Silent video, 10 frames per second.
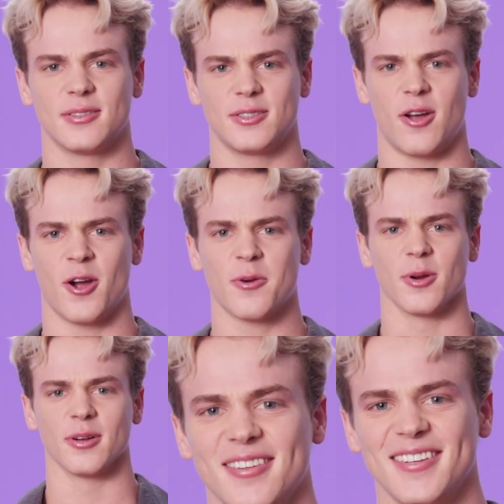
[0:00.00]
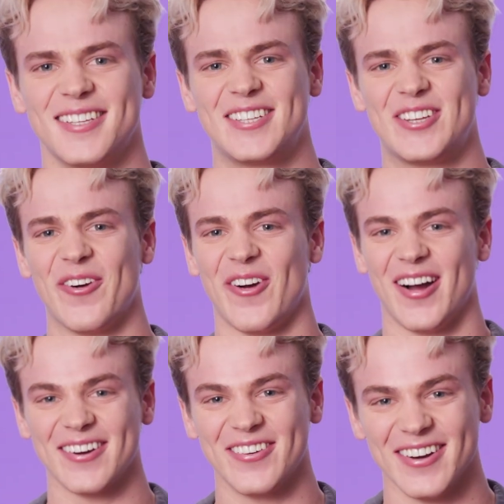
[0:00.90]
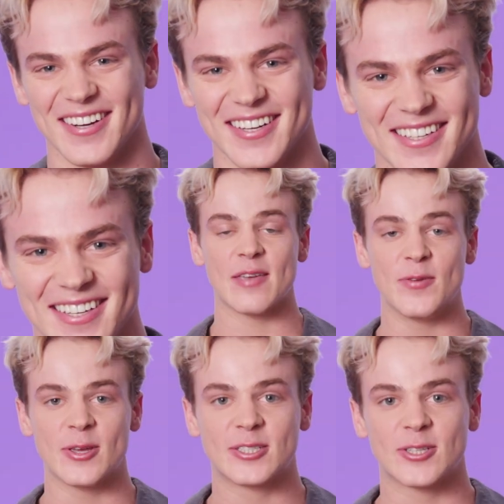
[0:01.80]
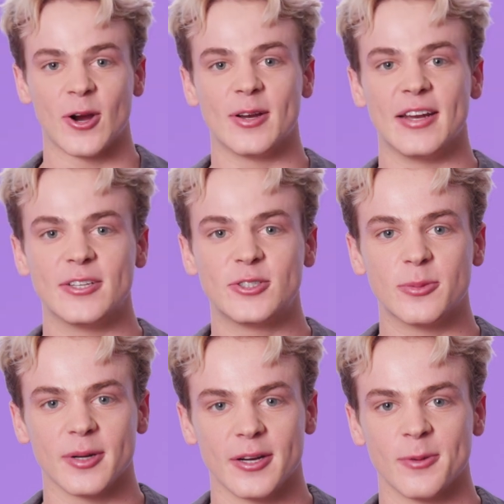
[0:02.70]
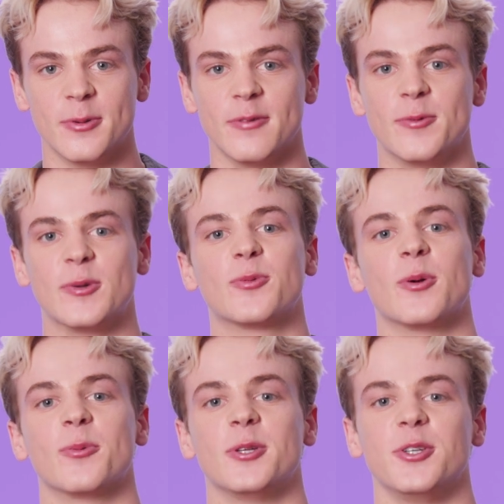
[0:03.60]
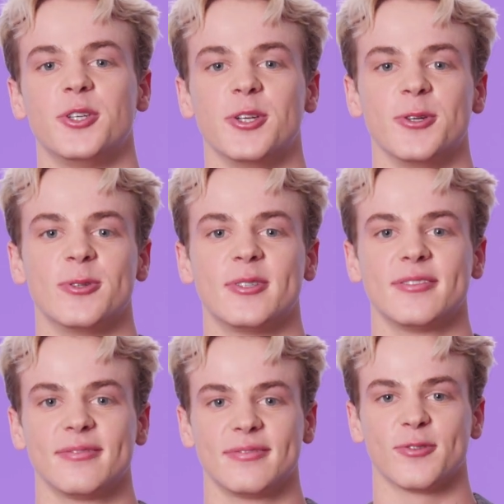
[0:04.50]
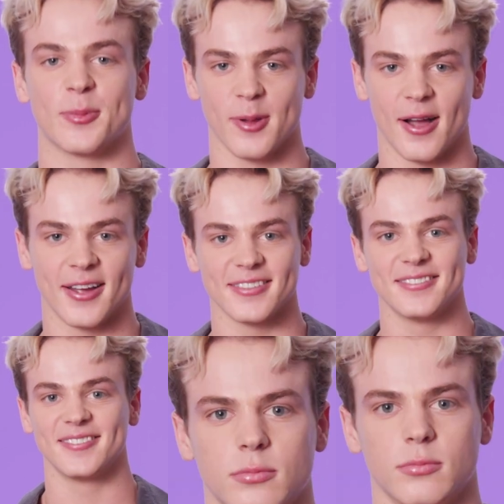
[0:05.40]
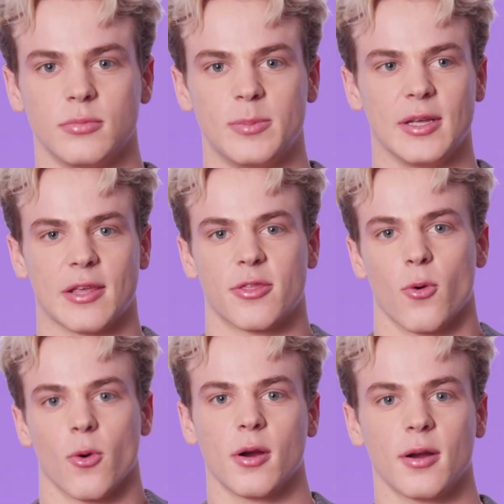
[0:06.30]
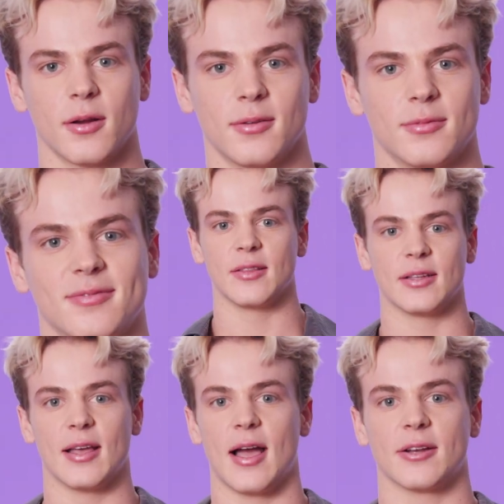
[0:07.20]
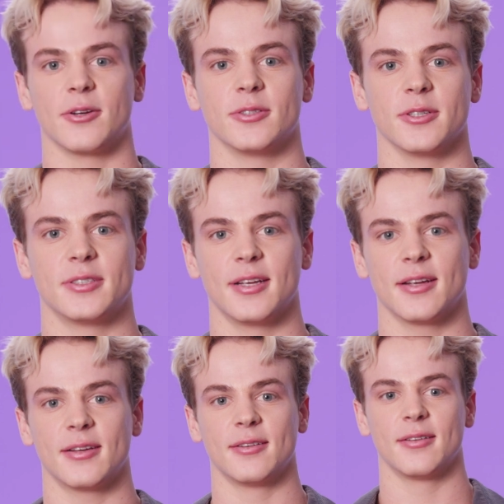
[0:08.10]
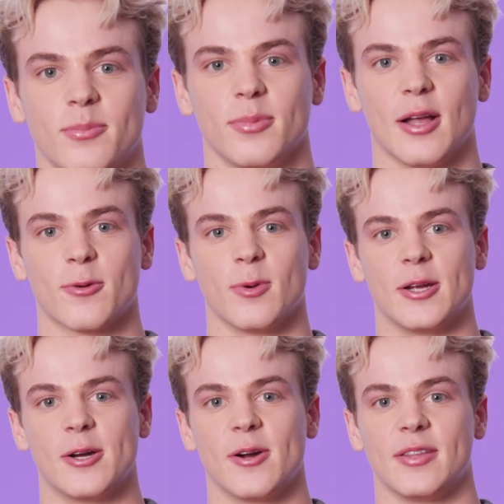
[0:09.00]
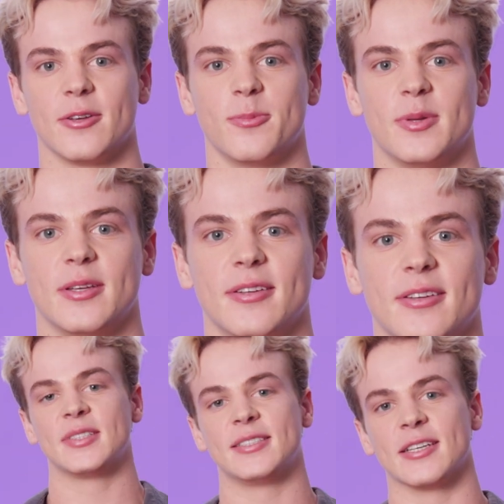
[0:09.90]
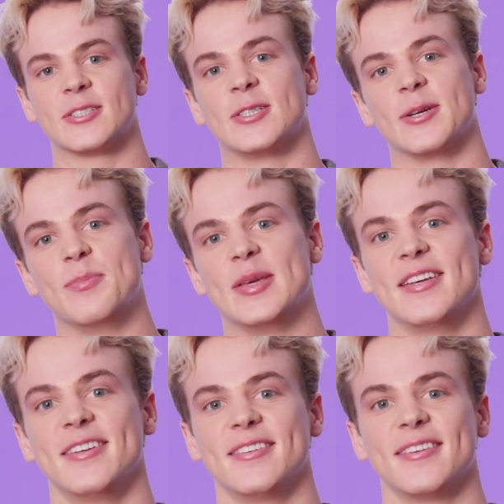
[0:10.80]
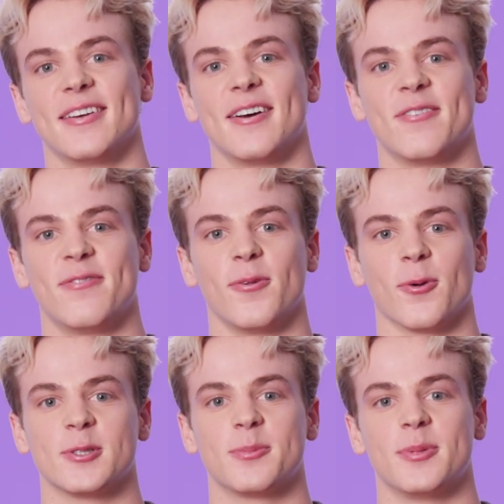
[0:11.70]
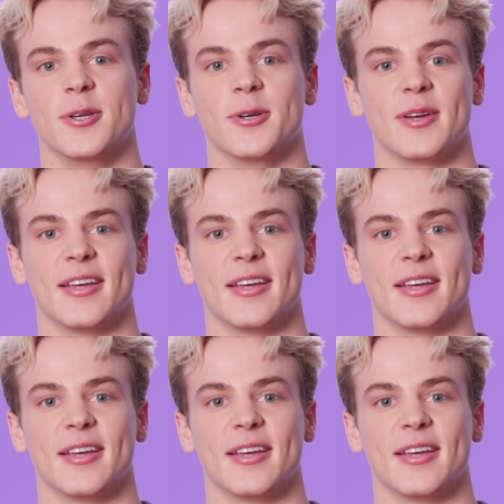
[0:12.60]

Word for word: it's awkward. This is so awkward. If you could star in any superhero movie, which one would you choose? Reply. Maybe like Thor. I think the actors are sick. Black Widow. I think it would be sick to meet uh, Florence Pugh